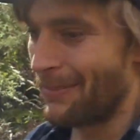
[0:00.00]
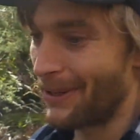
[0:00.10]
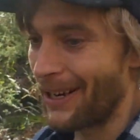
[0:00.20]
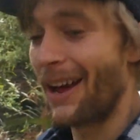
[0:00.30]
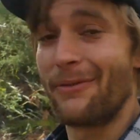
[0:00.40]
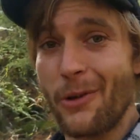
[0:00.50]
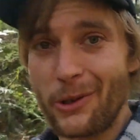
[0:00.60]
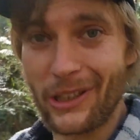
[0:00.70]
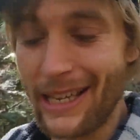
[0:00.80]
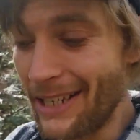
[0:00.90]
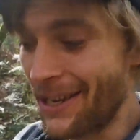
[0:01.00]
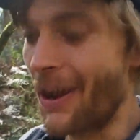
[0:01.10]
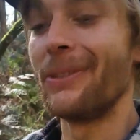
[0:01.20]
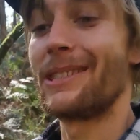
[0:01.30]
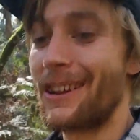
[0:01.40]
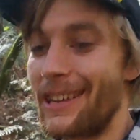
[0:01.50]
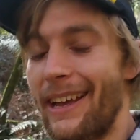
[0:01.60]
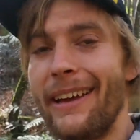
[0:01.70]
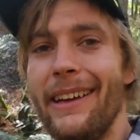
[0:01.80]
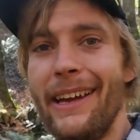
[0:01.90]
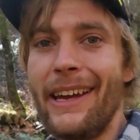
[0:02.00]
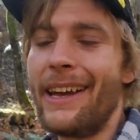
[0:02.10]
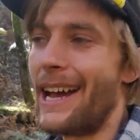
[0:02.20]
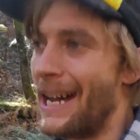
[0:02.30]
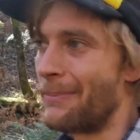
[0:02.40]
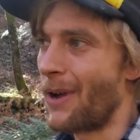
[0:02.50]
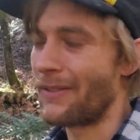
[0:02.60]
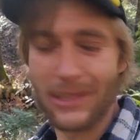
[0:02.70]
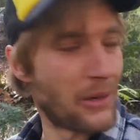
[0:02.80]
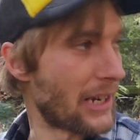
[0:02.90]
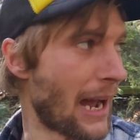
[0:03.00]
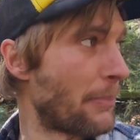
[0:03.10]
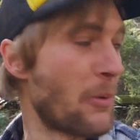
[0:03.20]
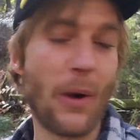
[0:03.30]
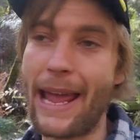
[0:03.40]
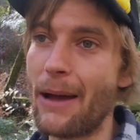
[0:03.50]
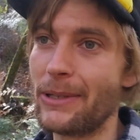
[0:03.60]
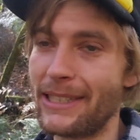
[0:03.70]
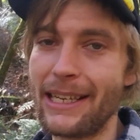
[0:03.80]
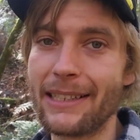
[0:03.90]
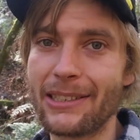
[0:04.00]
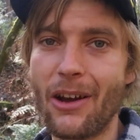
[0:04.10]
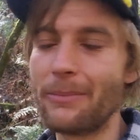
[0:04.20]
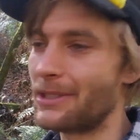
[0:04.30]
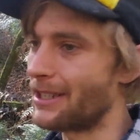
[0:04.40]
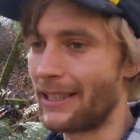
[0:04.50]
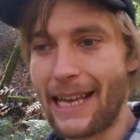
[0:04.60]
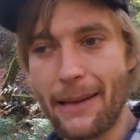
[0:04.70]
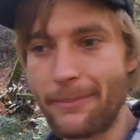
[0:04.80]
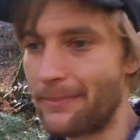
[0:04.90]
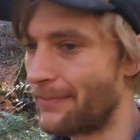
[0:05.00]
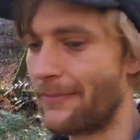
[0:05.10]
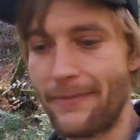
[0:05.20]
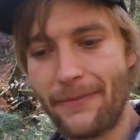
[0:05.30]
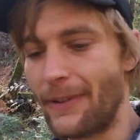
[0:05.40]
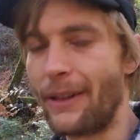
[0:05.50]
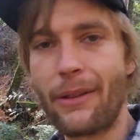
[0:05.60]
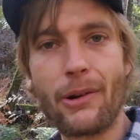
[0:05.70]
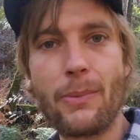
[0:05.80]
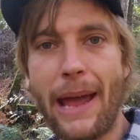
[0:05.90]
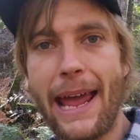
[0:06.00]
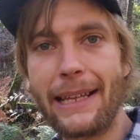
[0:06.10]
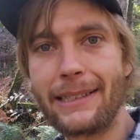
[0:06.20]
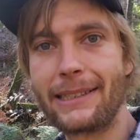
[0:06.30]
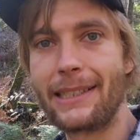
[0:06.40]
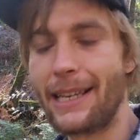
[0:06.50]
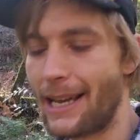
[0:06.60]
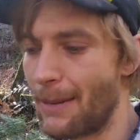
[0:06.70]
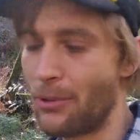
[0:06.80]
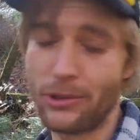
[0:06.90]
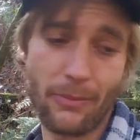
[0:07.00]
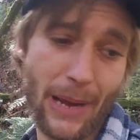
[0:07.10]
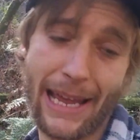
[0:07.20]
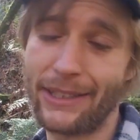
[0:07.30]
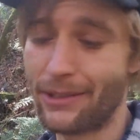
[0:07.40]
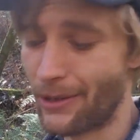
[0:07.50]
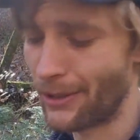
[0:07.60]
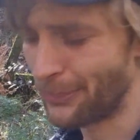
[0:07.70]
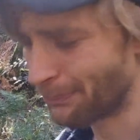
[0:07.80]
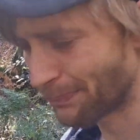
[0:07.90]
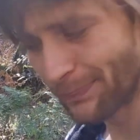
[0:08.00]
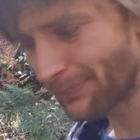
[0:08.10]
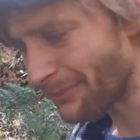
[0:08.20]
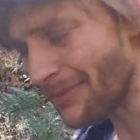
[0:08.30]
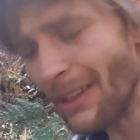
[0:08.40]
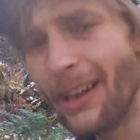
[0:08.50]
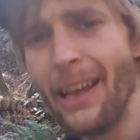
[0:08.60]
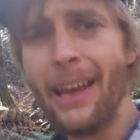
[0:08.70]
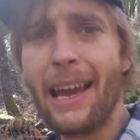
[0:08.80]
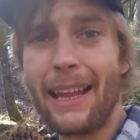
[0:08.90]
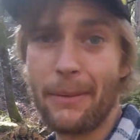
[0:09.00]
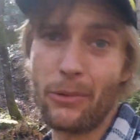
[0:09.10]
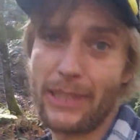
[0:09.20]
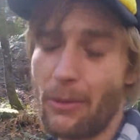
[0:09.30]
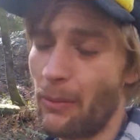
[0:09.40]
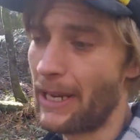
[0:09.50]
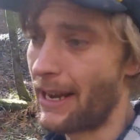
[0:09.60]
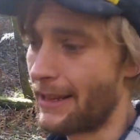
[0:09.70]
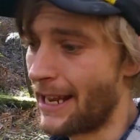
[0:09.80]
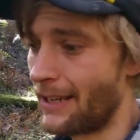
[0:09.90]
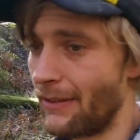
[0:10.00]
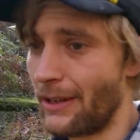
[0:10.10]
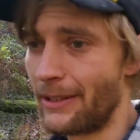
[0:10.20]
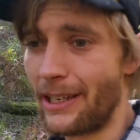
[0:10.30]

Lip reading: But unfortunately I don't, so yeah. I've still got a couple more hours here, so I'm just going to keep filling through pans, pushing pans through. And then we'll see what we get at the end of it.